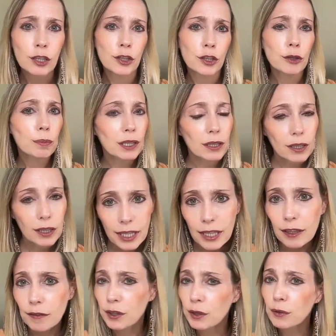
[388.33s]
you
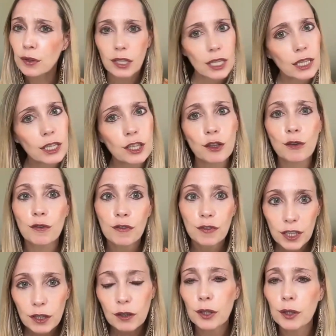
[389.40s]
believe, you think, you
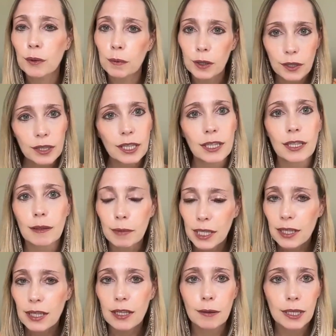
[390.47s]
feel you're worthy and
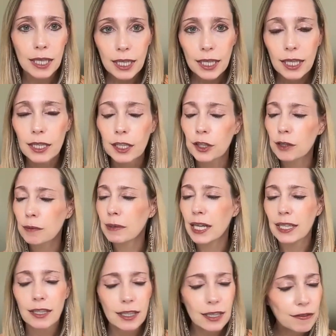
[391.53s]
amazing within. You're
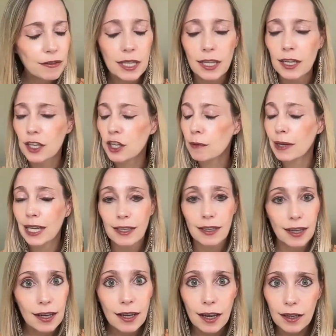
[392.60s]
magnificent, you're
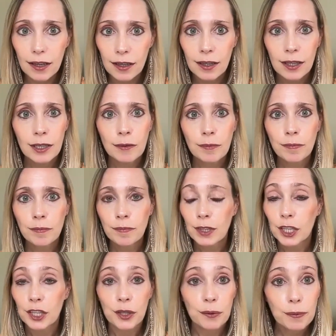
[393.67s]
magnetic,
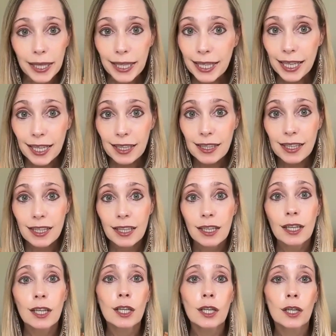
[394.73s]
you're radiant.
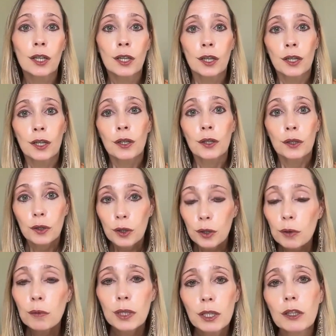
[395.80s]

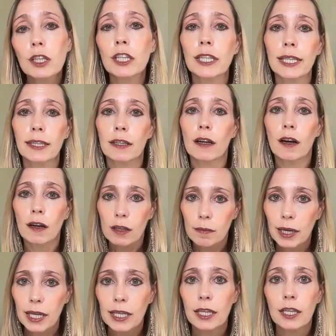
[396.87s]
You will create an
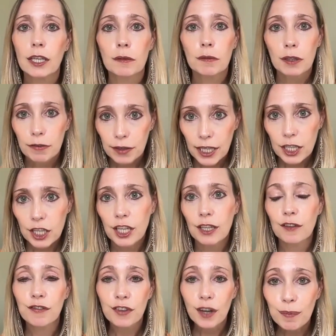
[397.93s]
automatic
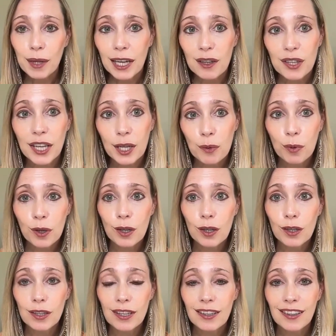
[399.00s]
reflection from the outside
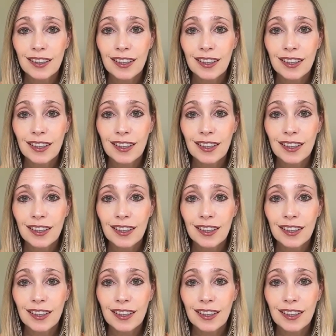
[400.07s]
world